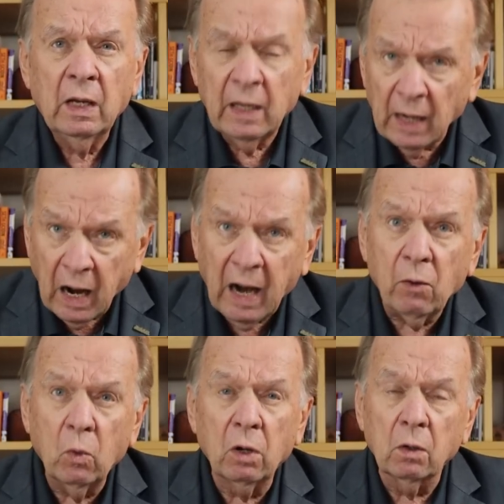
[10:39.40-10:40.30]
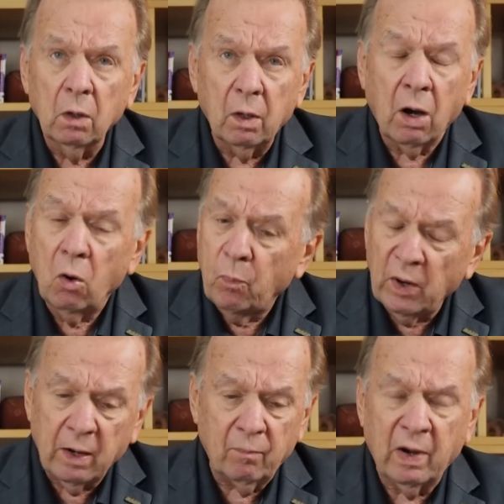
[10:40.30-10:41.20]
And I will
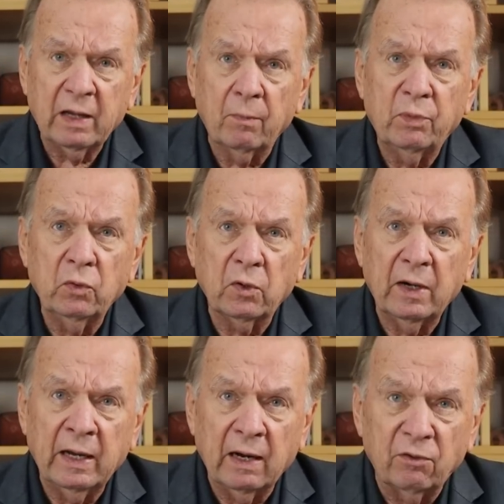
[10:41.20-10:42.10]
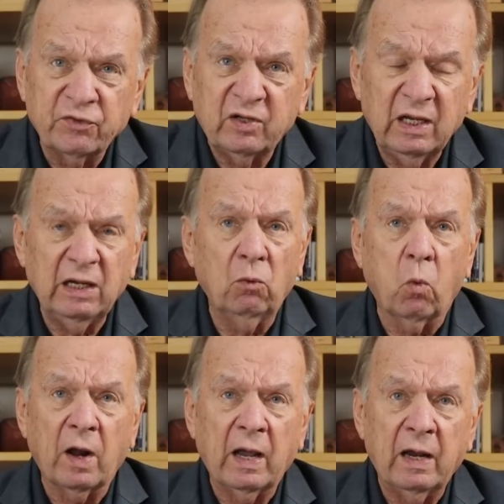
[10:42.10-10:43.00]
open up my computer and I'll see
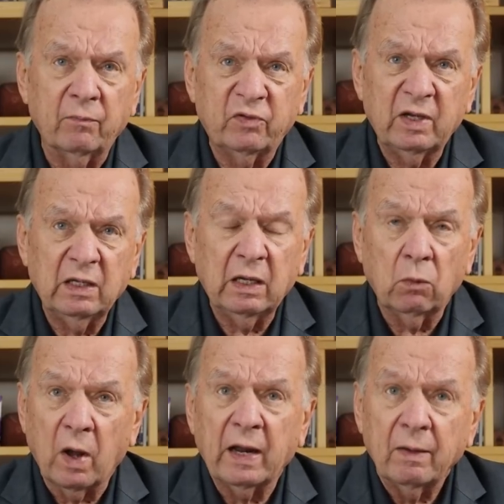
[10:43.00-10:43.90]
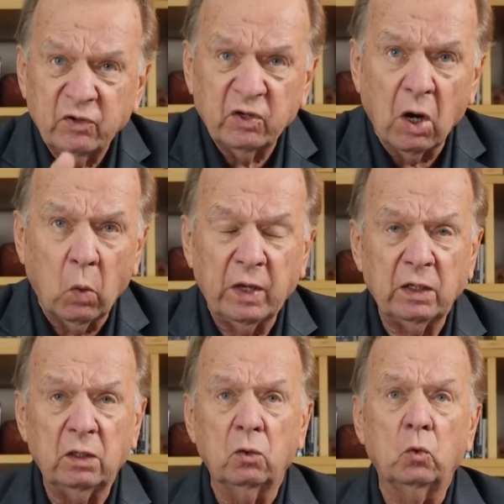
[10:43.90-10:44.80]
what I am seeing, what I'm
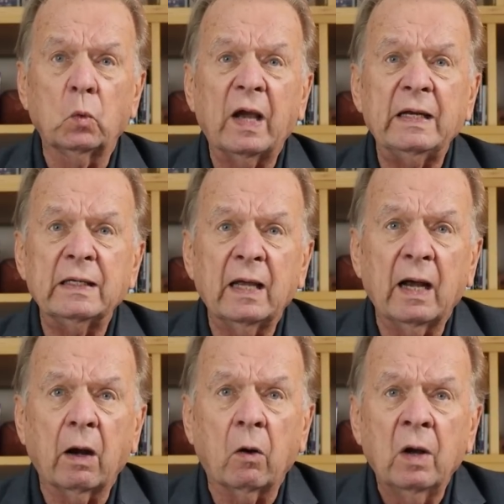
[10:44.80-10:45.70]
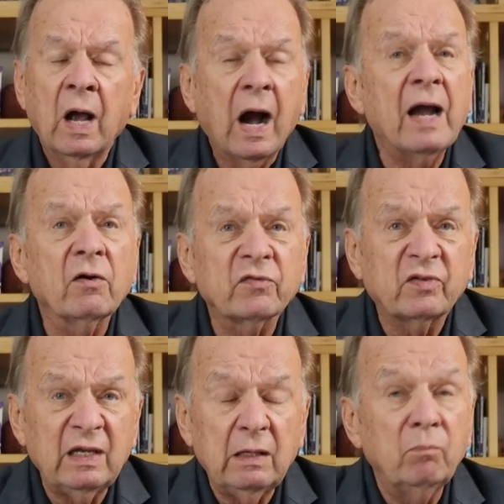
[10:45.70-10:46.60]
showing you right now. I'll
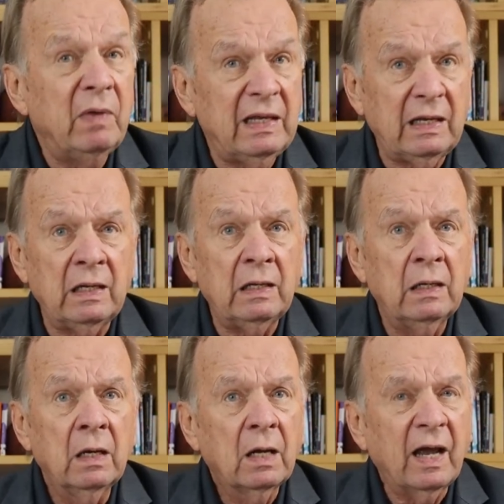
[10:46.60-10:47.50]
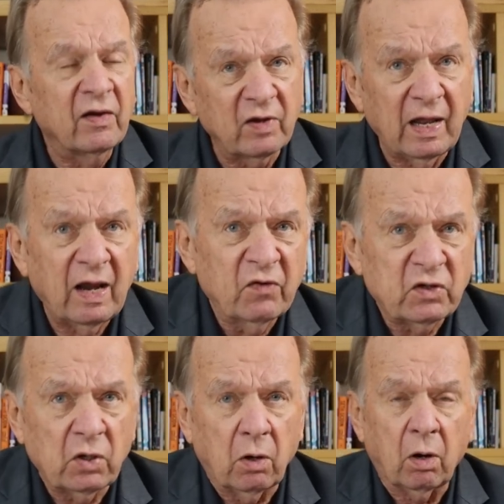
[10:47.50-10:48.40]
see me as an
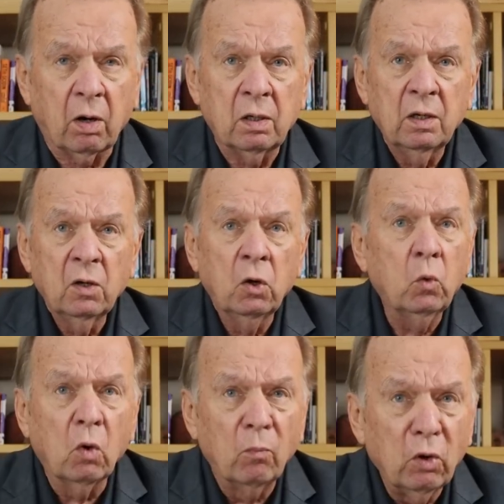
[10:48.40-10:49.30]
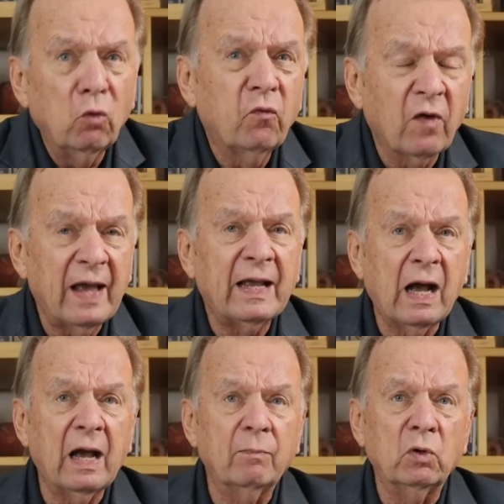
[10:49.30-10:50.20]
avatar who will move like
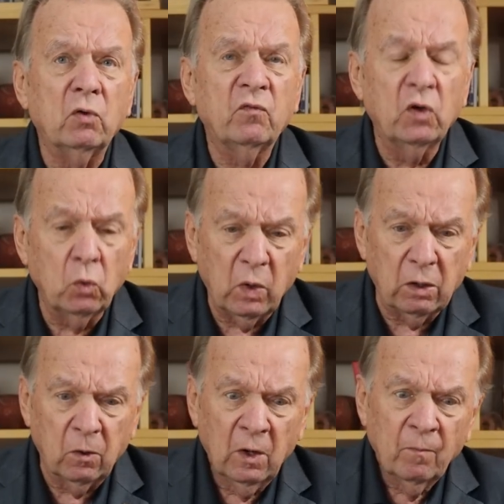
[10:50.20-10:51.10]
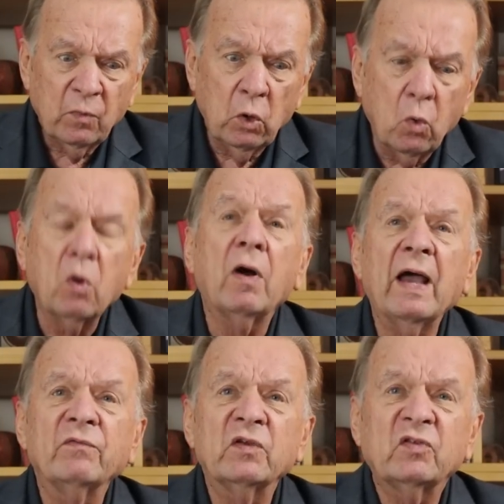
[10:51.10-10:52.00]
I move, who will
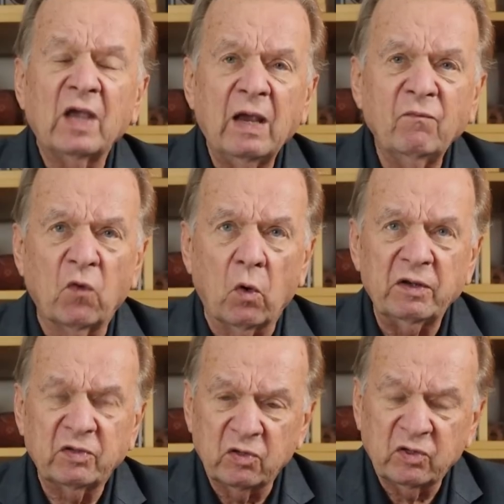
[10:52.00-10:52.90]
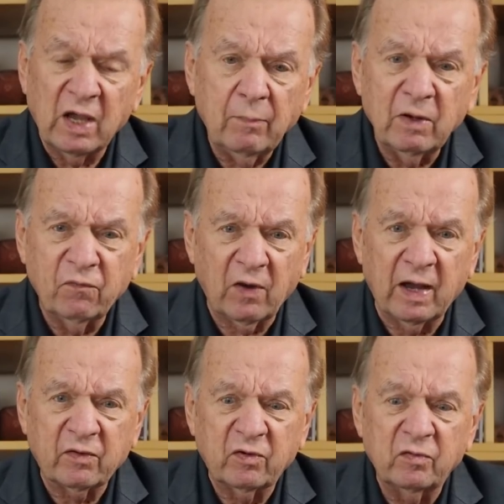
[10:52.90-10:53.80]
have the same voice, the same
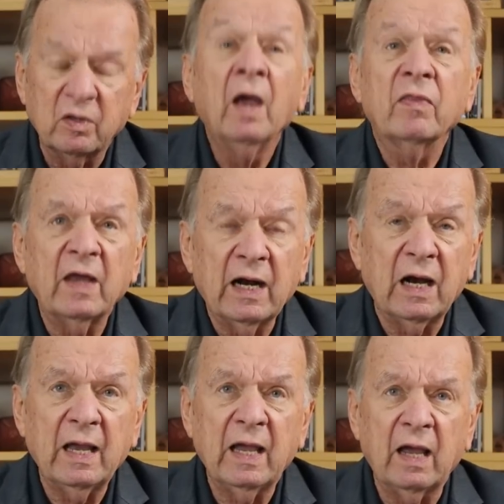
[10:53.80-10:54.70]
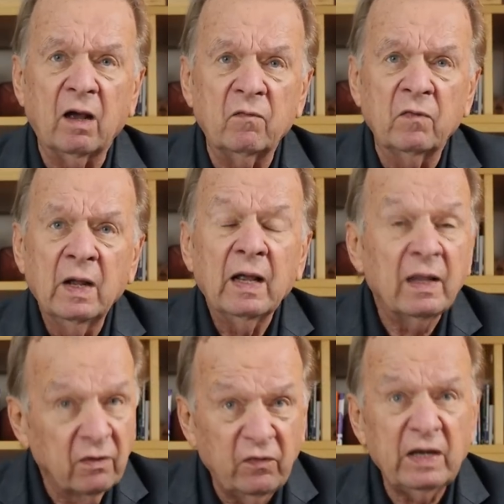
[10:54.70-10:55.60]
inflections that I have,
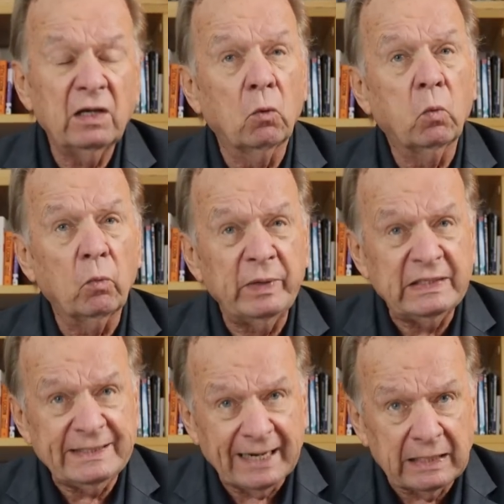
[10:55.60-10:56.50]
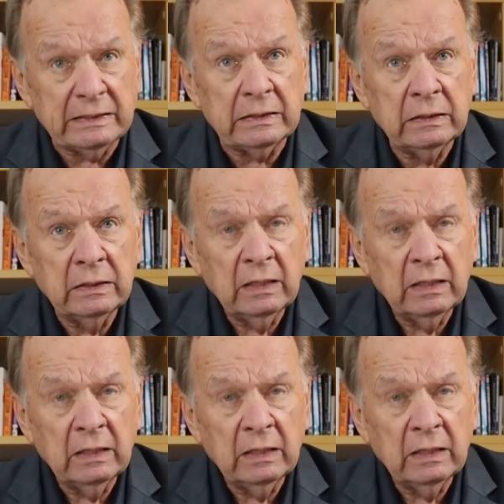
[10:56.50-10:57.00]
and the video will be done.